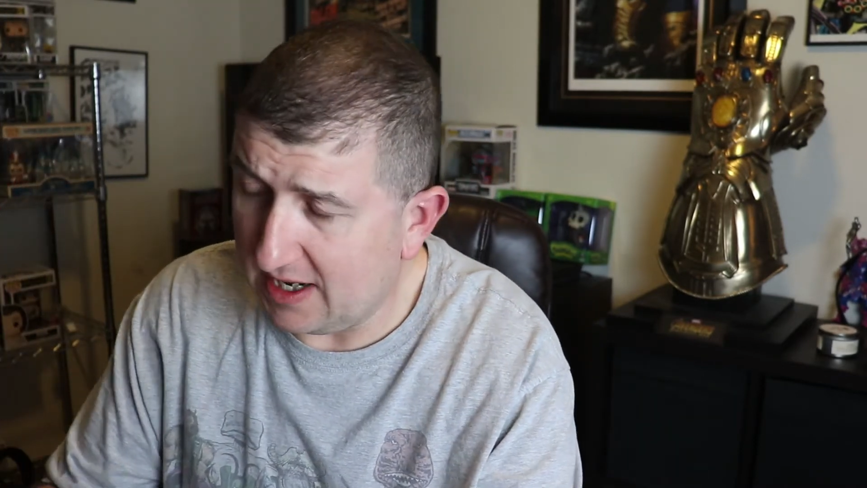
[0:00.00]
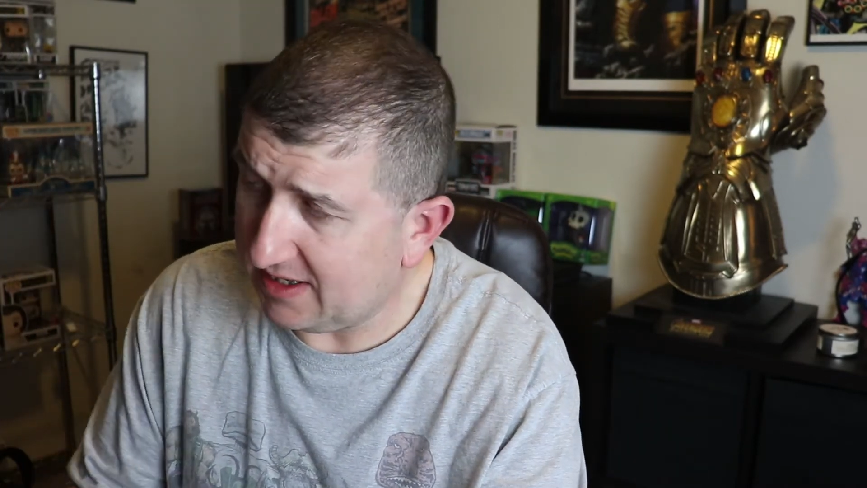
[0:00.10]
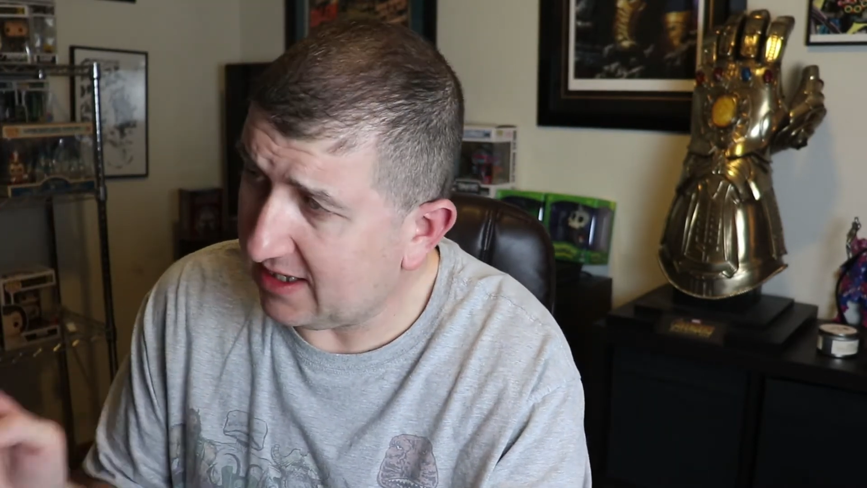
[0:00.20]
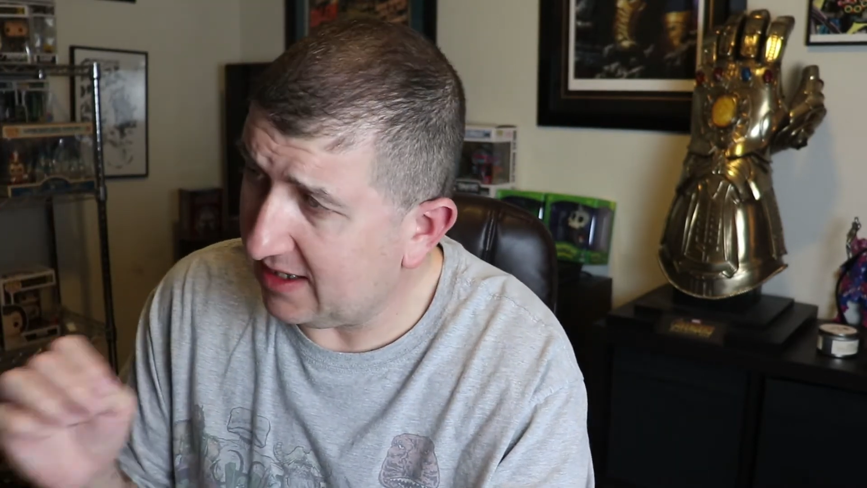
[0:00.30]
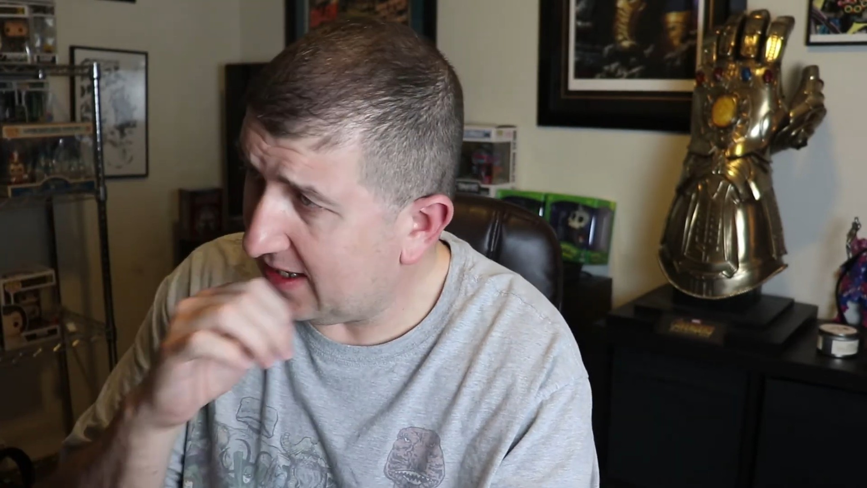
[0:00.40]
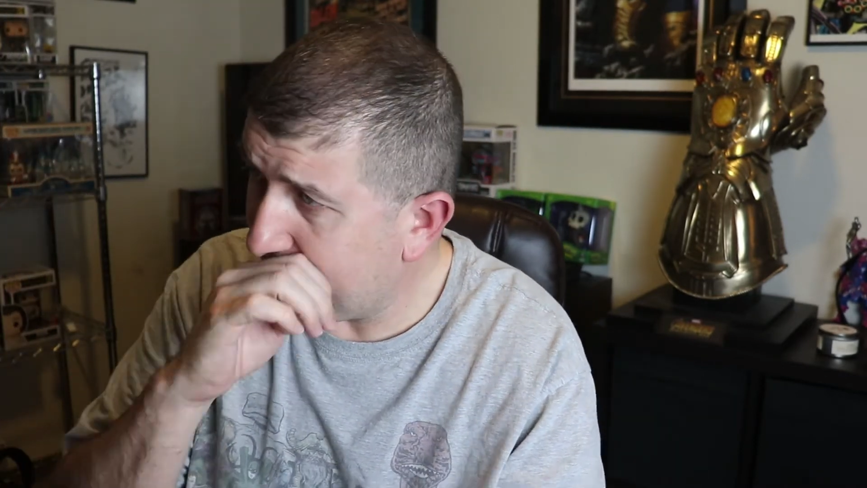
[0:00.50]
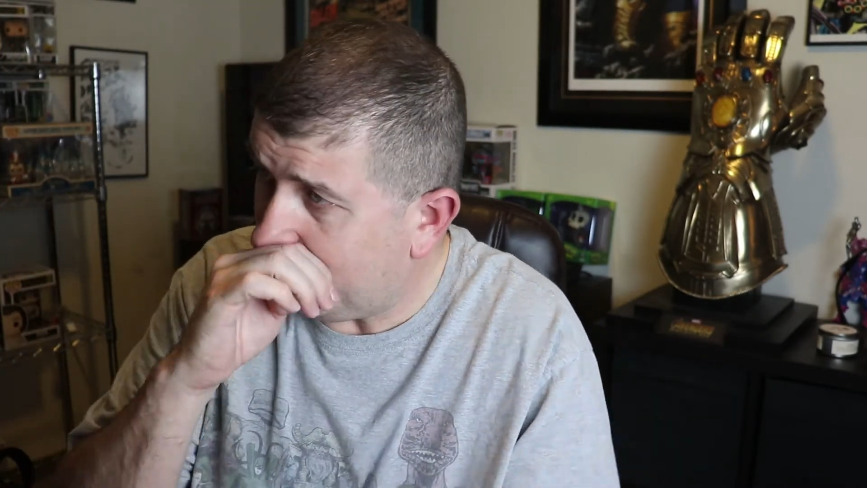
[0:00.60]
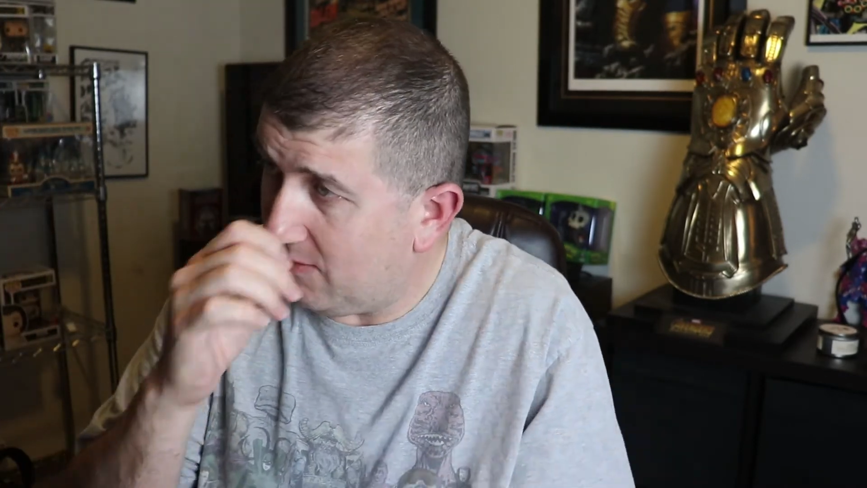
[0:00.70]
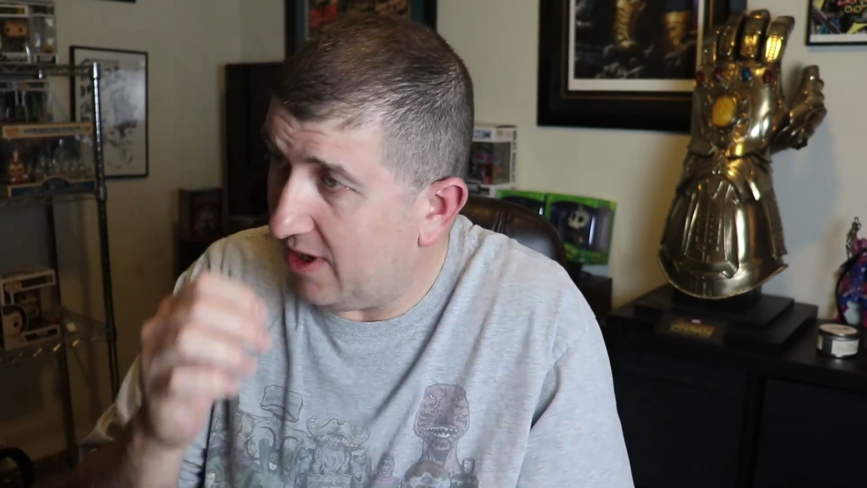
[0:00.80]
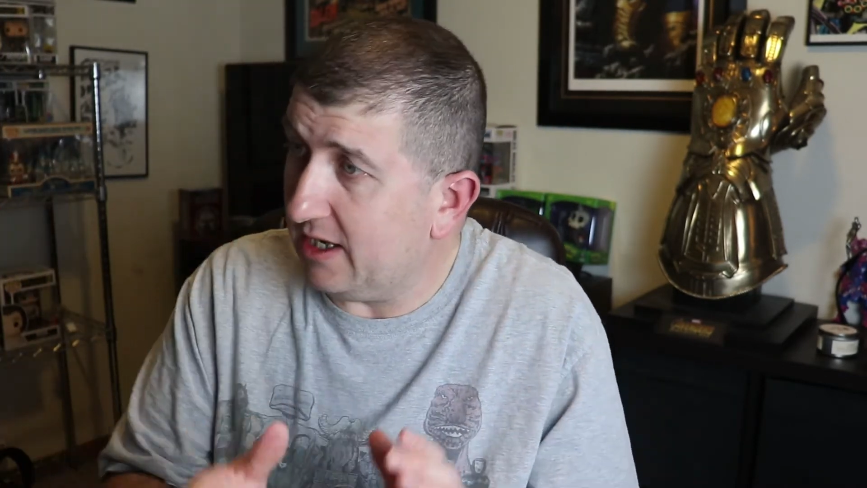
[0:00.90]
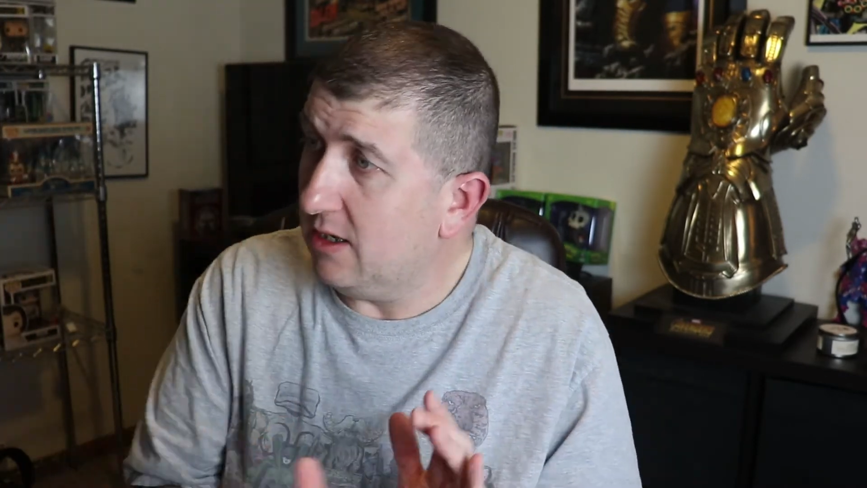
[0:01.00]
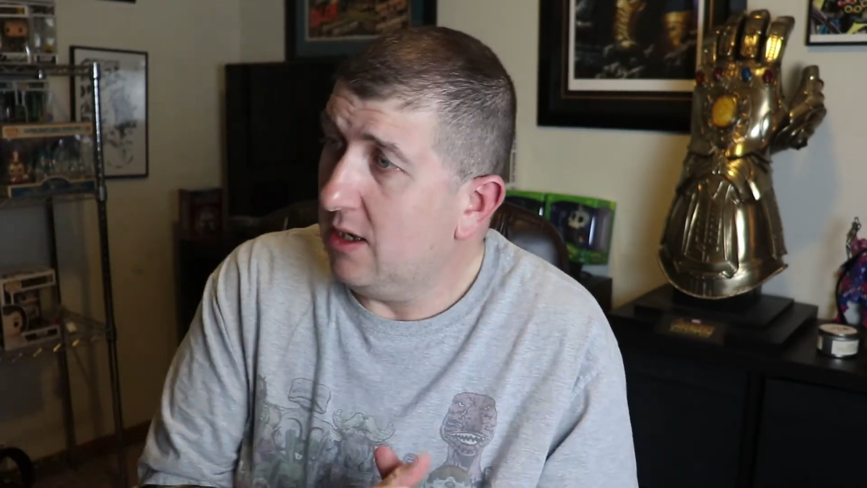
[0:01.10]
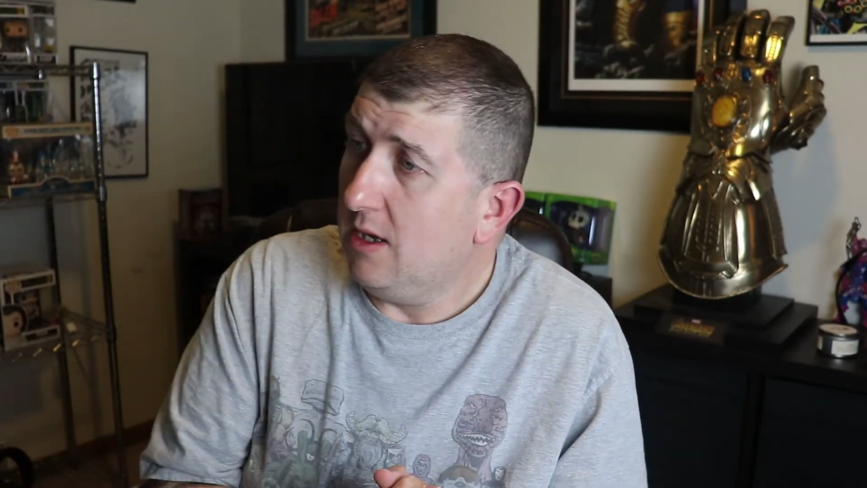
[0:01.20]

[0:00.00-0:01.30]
that to get that up and running.